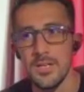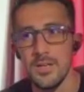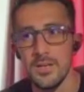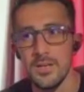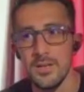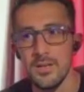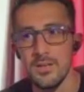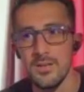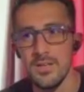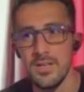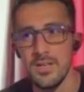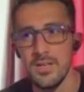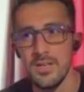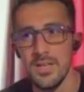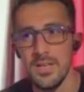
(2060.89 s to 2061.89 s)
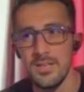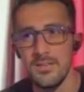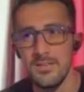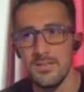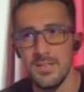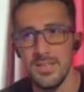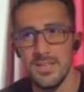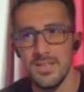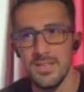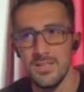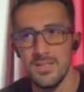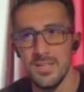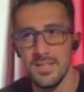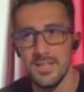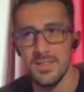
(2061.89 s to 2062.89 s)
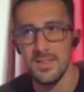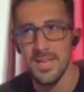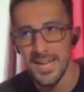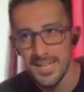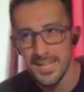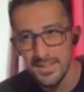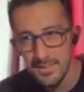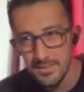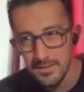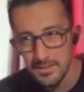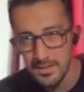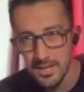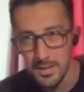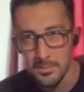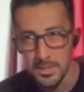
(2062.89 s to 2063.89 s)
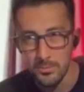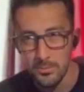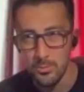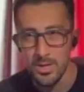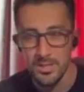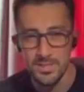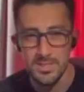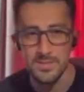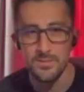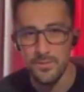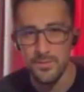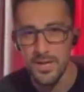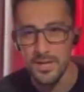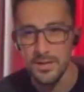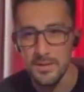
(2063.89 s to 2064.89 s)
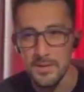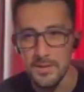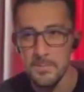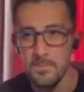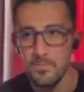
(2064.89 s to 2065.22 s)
And it that I mean, while it's fun,